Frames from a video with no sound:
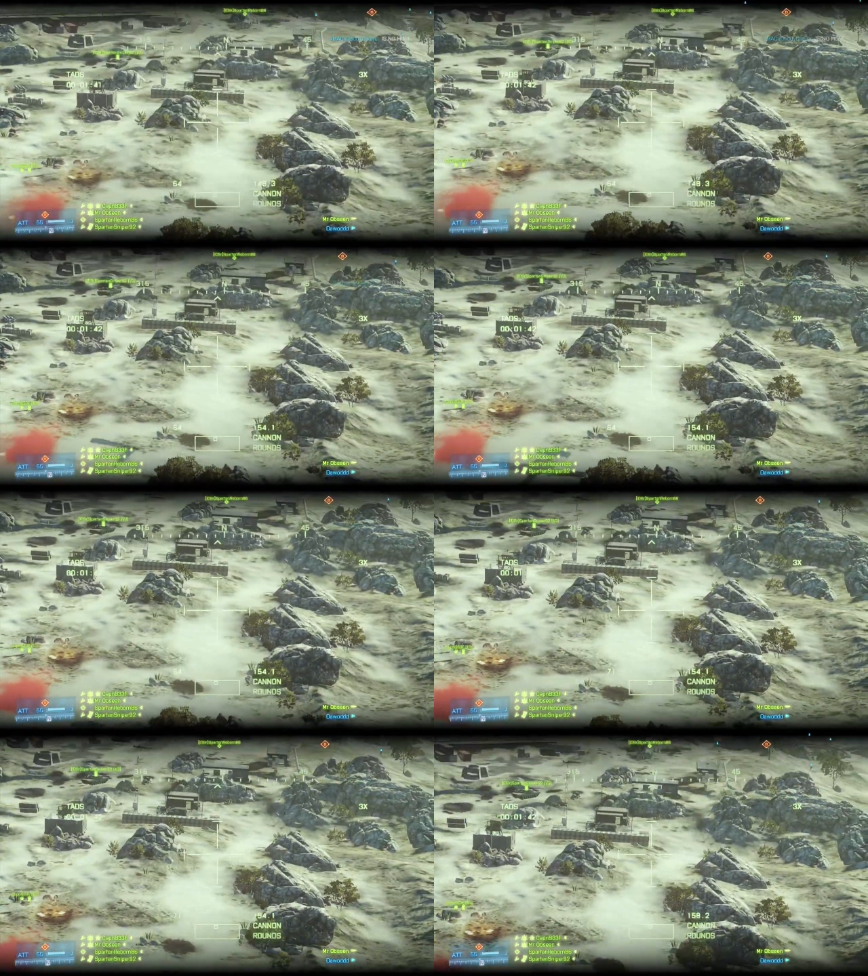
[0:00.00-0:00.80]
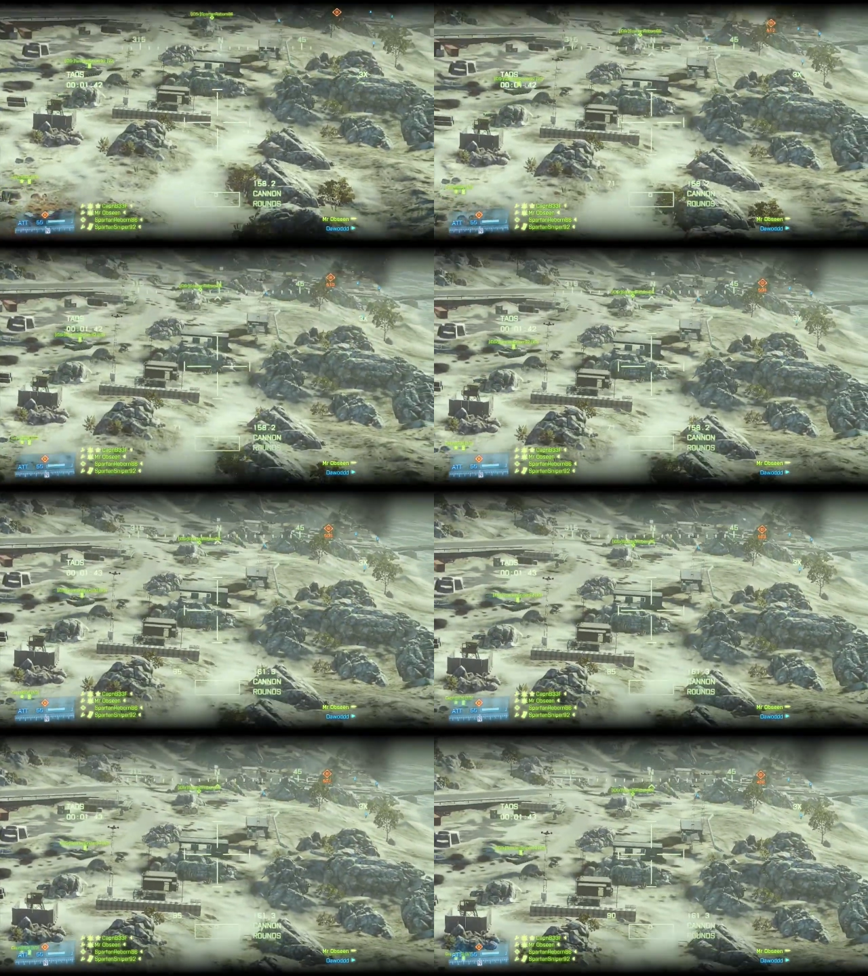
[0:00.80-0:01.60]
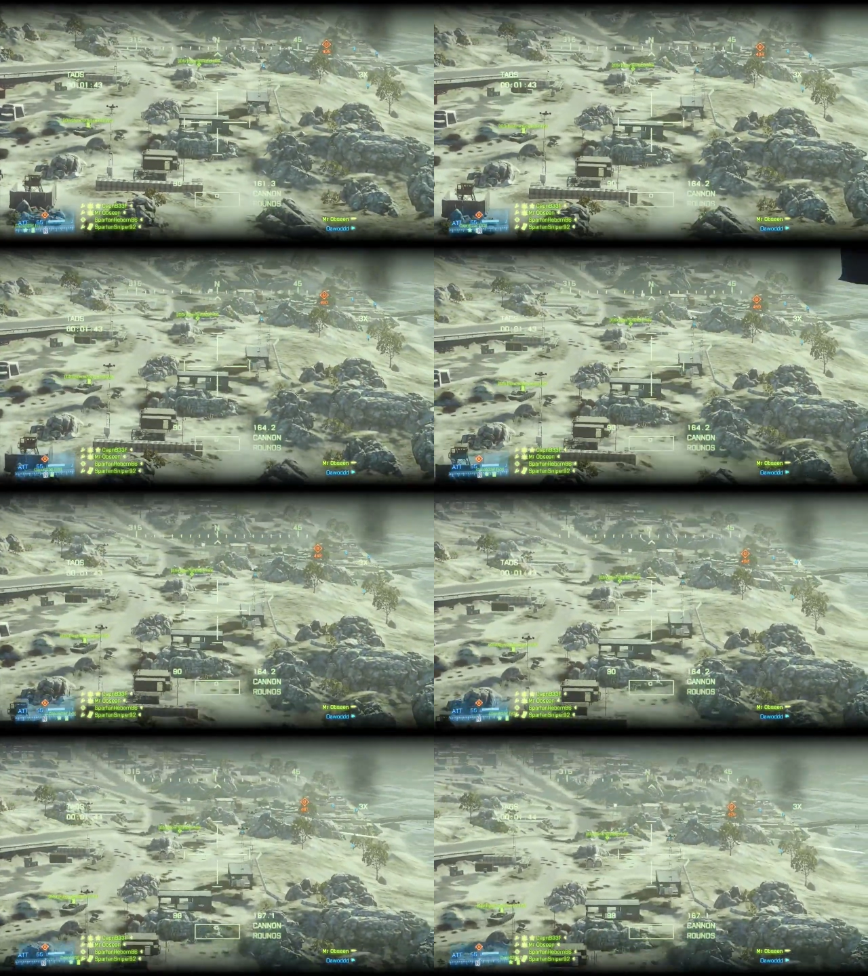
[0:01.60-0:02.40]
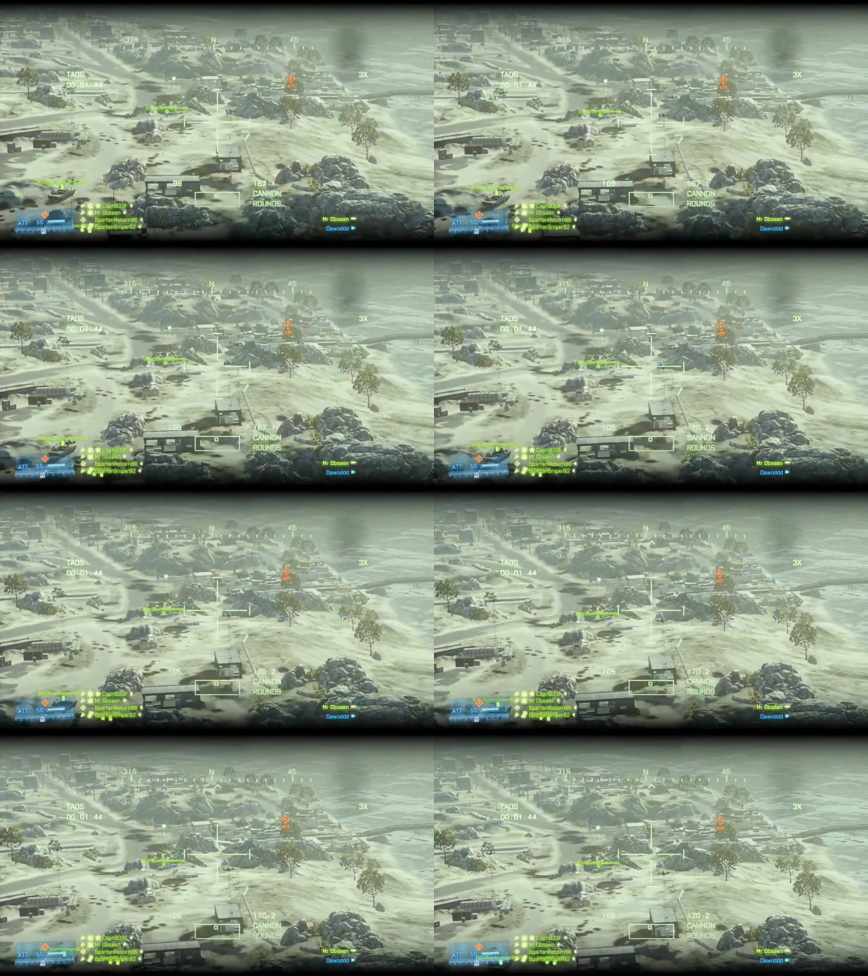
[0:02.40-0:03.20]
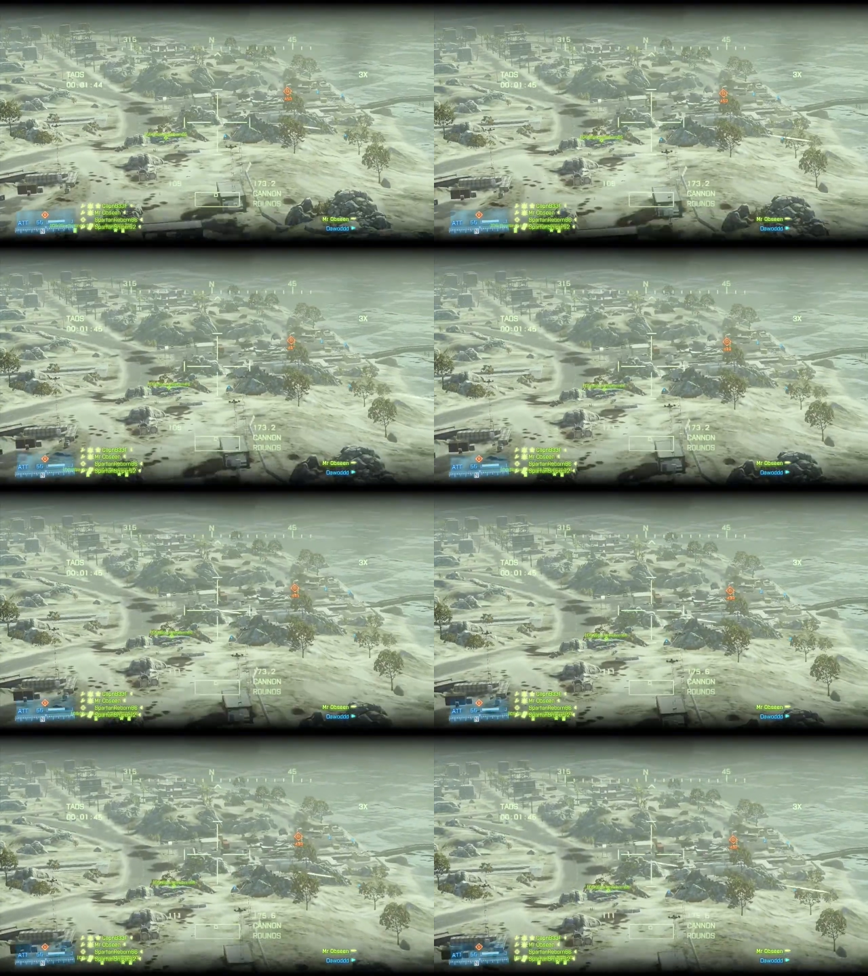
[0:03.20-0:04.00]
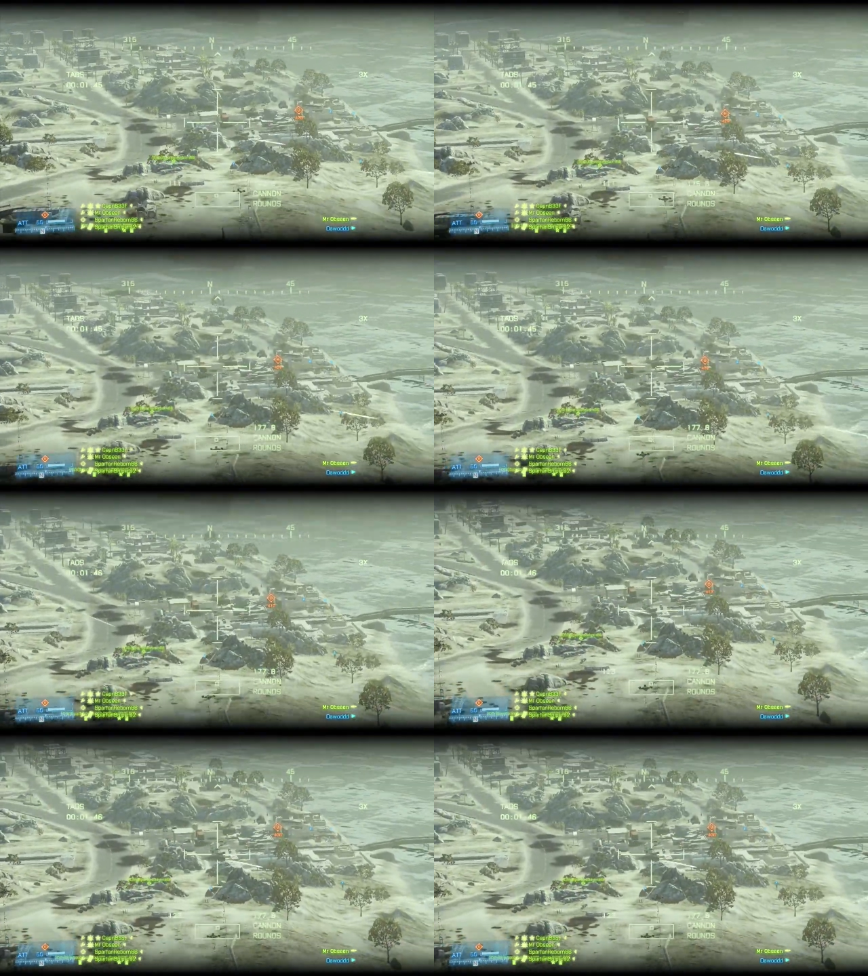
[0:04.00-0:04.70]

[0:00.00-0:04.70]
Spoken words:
[unreadable: no face in view]